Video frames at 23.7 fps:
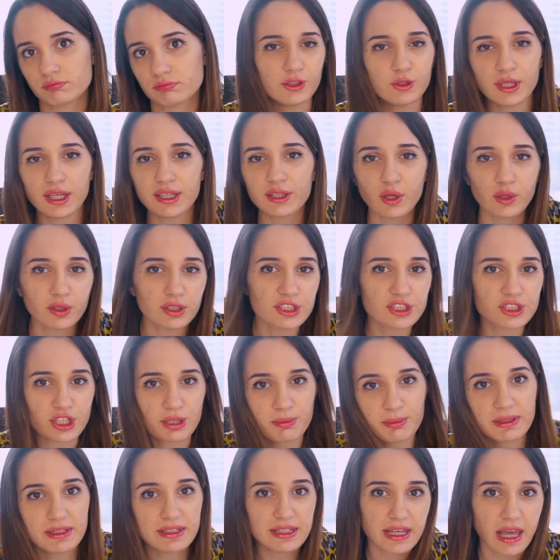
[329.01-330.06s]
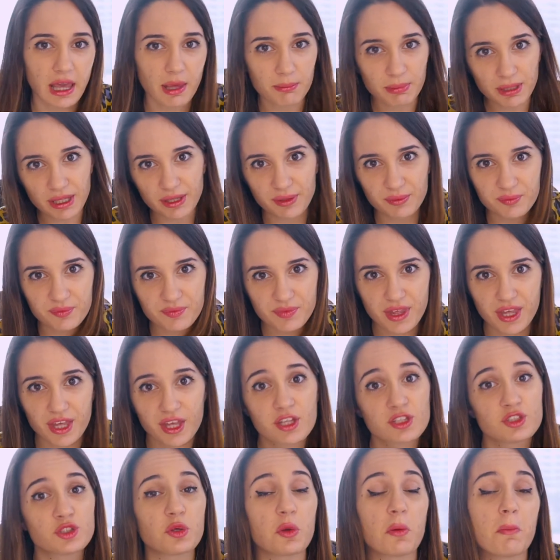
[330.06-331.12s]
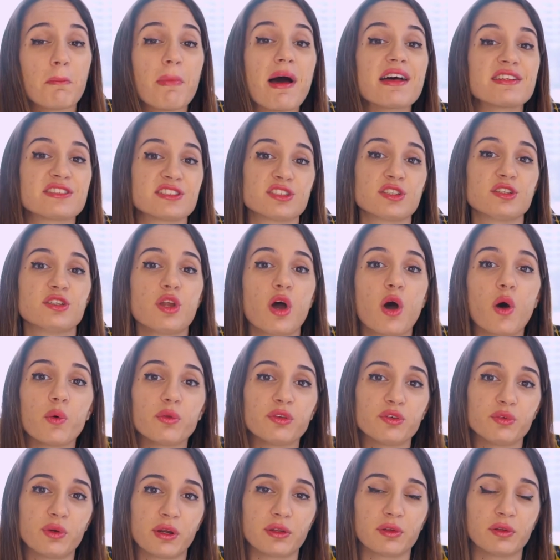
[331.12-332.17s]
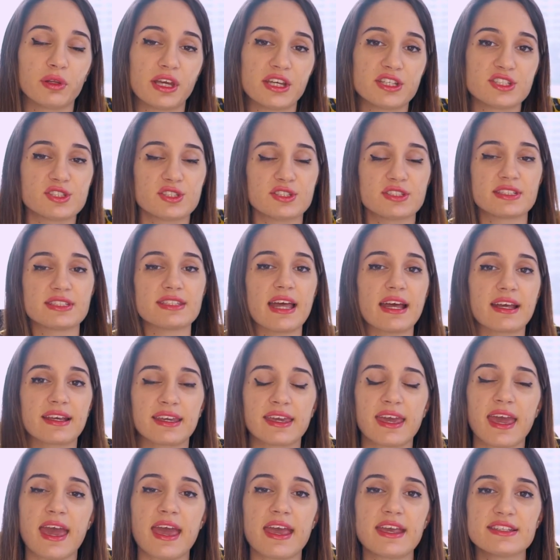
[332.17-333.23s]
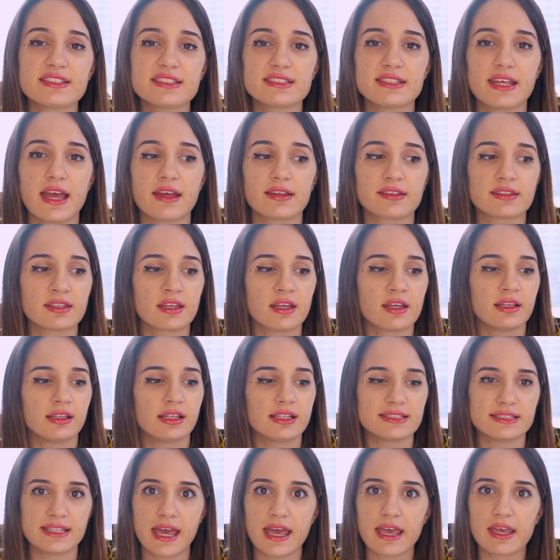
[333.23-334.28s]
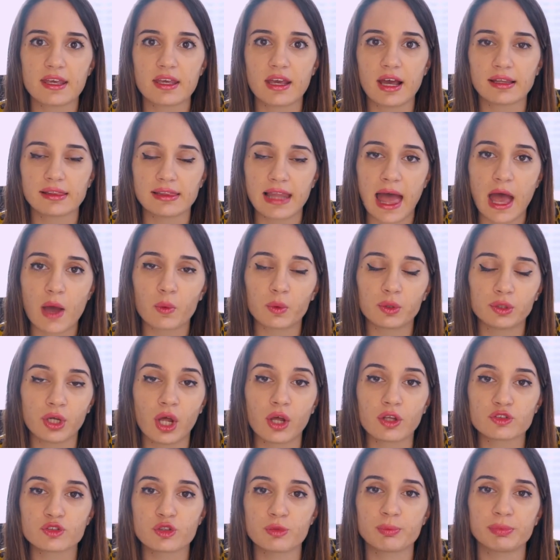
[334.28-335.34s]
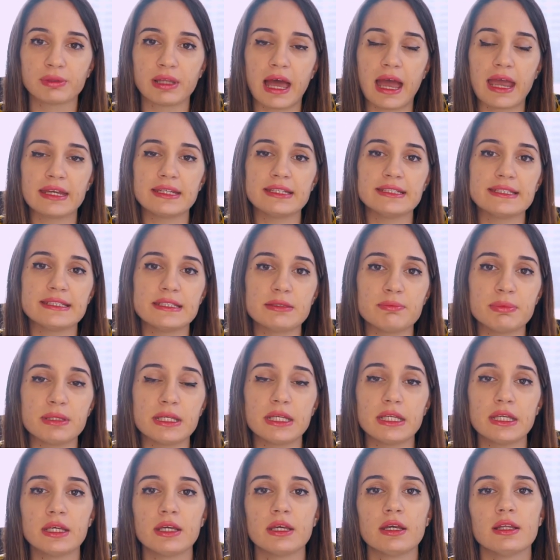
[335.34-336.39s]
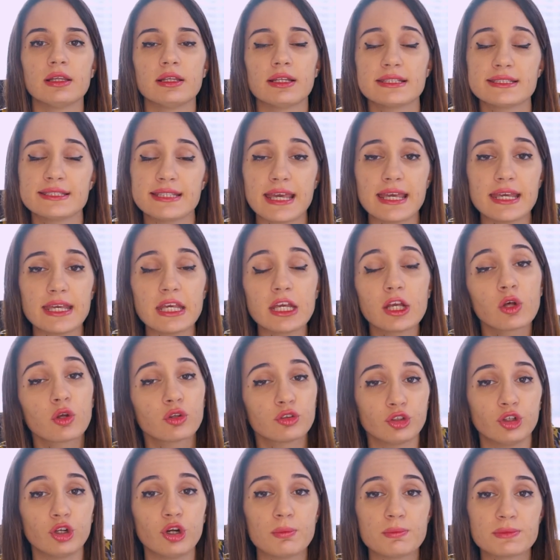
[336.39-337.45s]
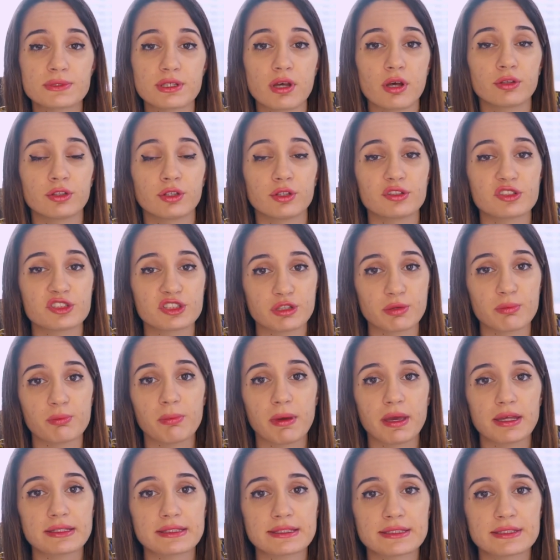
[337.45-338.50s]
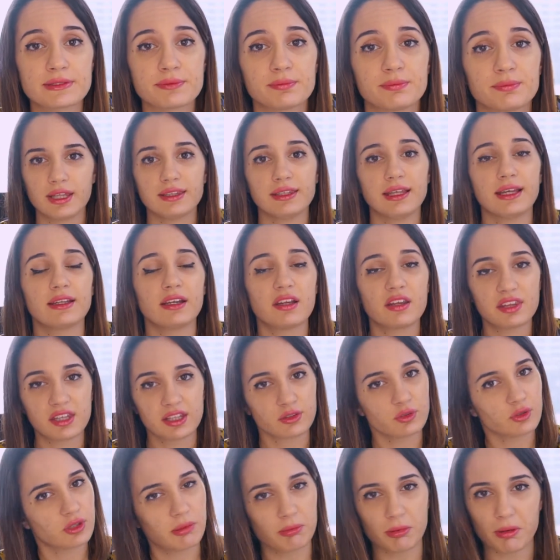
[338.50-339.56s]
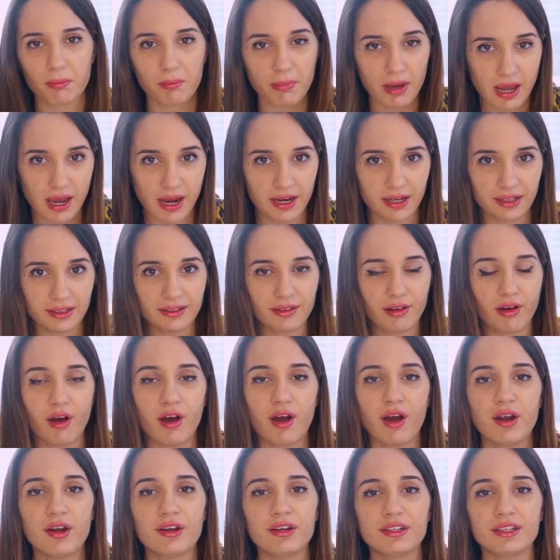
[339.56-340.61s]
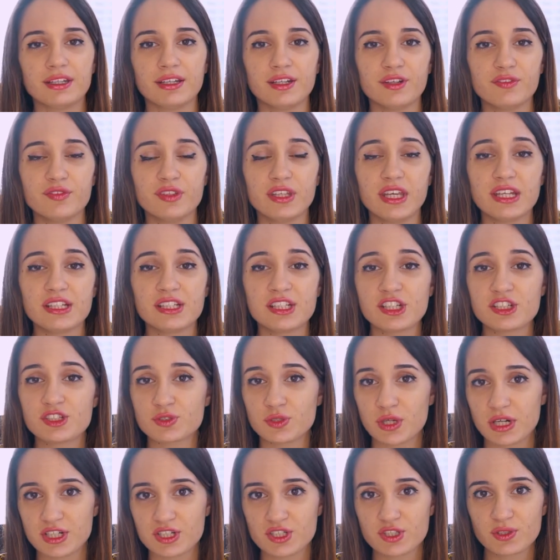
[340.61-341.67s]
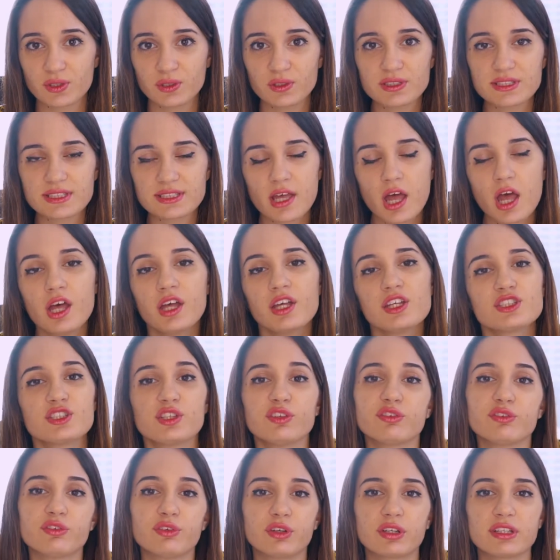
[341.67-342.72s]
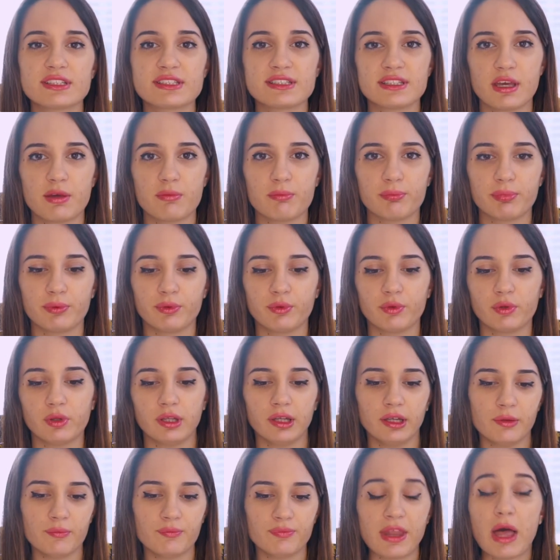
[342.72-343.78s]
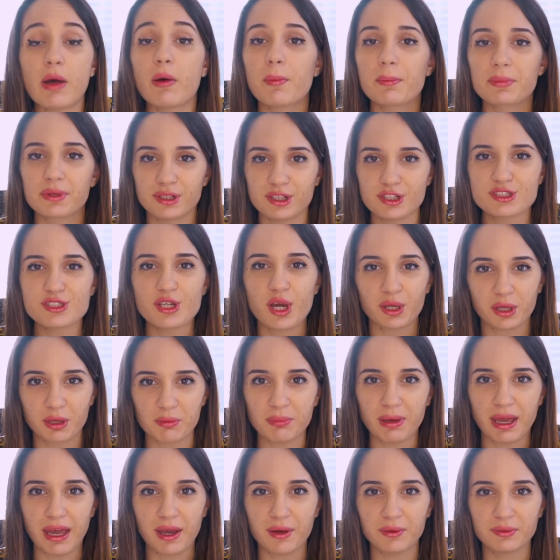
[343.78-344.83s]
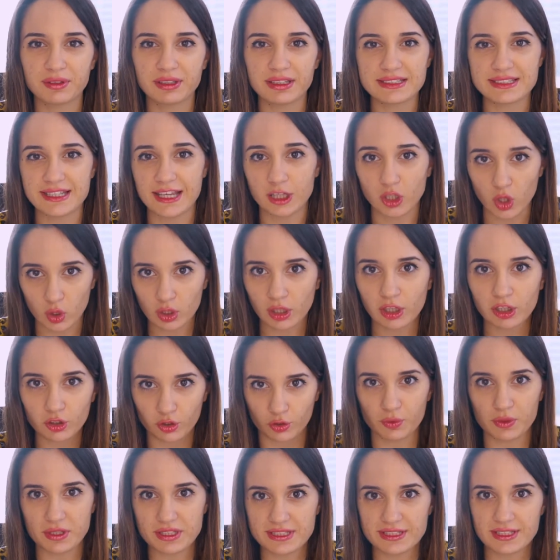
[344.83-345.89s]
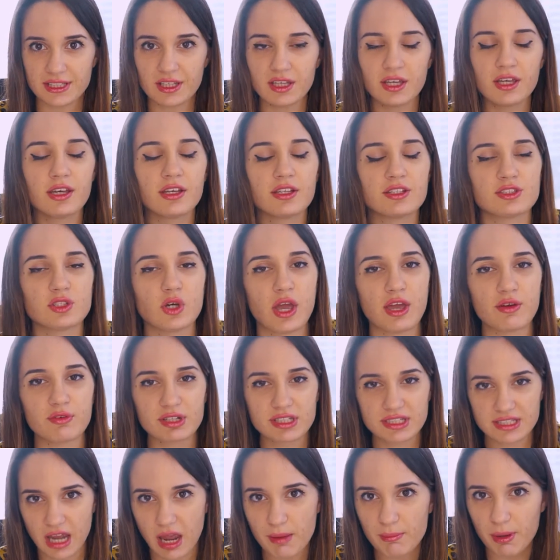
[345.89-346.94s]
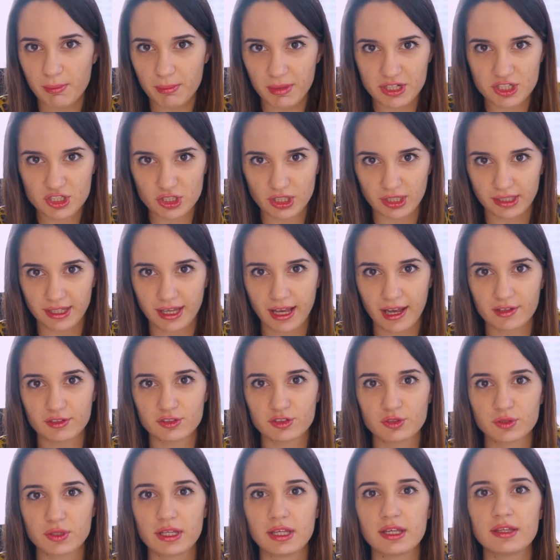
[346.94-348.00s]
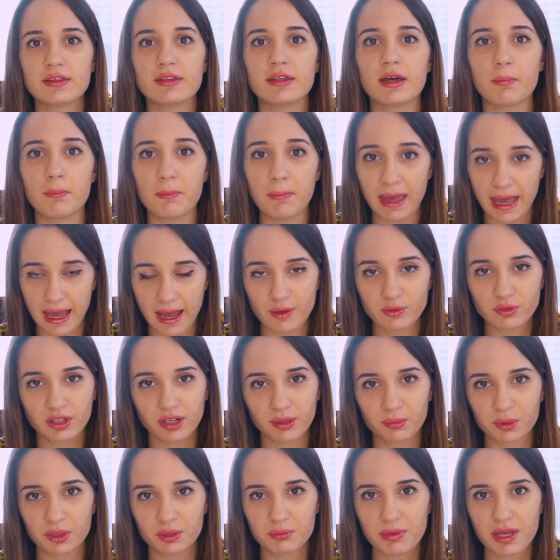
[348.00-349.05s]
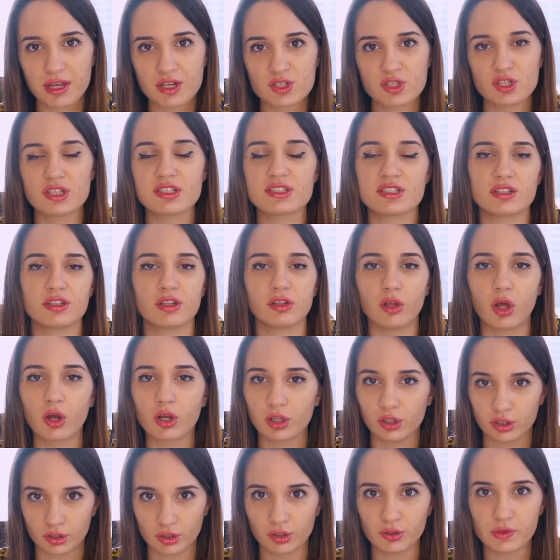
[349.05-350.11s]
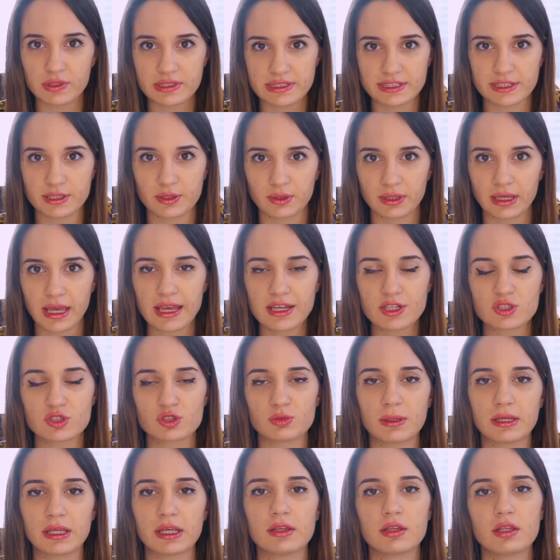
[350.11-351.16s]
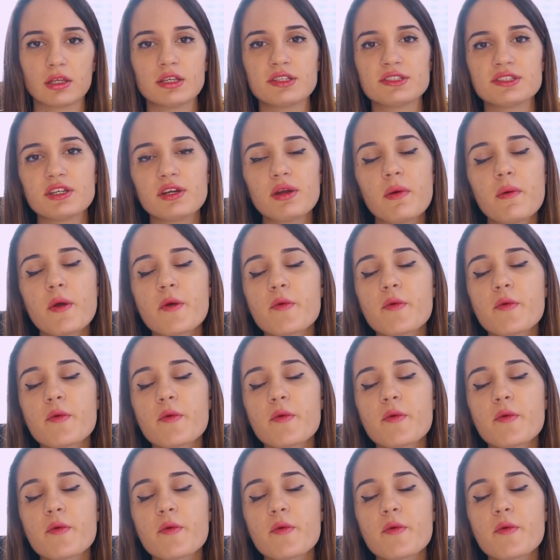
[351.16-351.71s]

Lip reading: You can only ship in DAP. So you must know the regulations in that case that, let's say, allow or not to apply DDP, let's say, Incoterms on your shipments. Another thing to keep in mind are the VAT thresholds. So for example, now I'm going to talk about, let's say, local currency. So every time I mention a country, the amount that I'm going to mention is in the local currency, okay, just to make it easier.